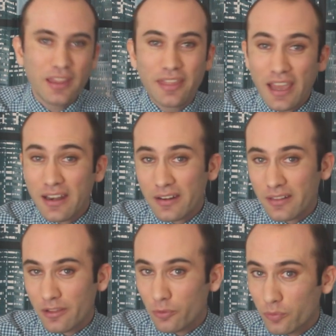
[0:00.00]

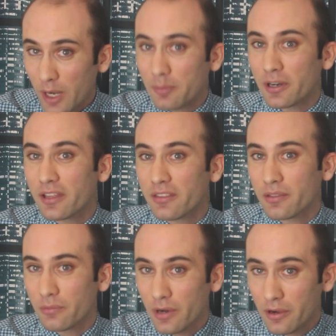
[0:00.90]
Then the rubber hits
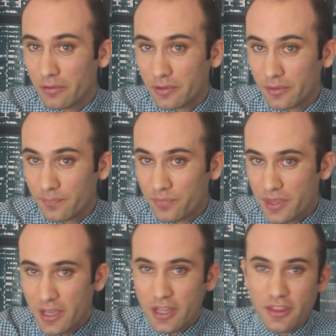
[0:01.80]
the road.
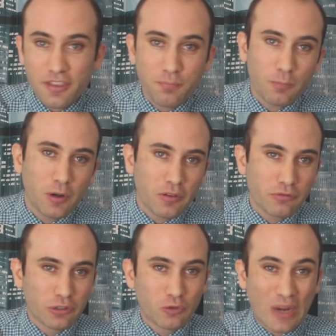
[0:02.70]
This
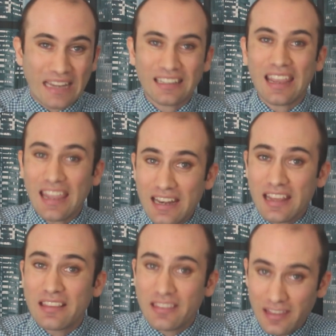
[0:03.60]
proposal would grant
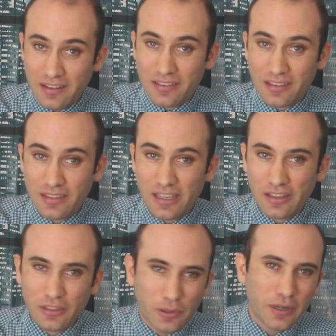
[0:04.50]
any citizen the
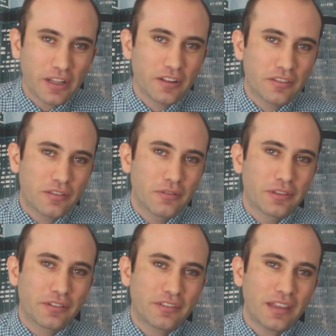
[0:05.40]
authority to sue
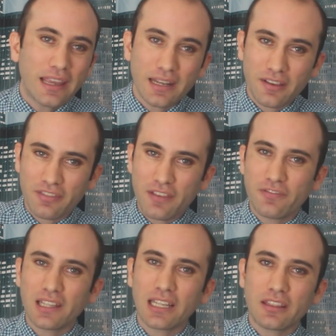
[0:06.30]
their state if they
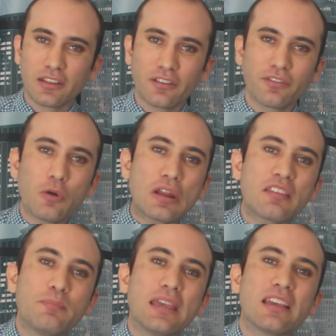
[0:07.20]
feel like their vote
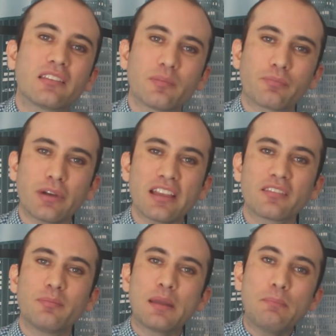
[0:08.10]
is being
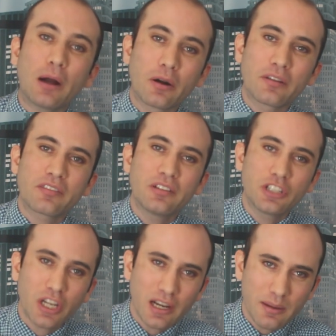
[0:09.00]
suppressed by
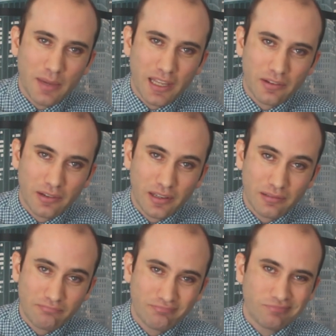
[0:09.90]
partisan gerrymandering.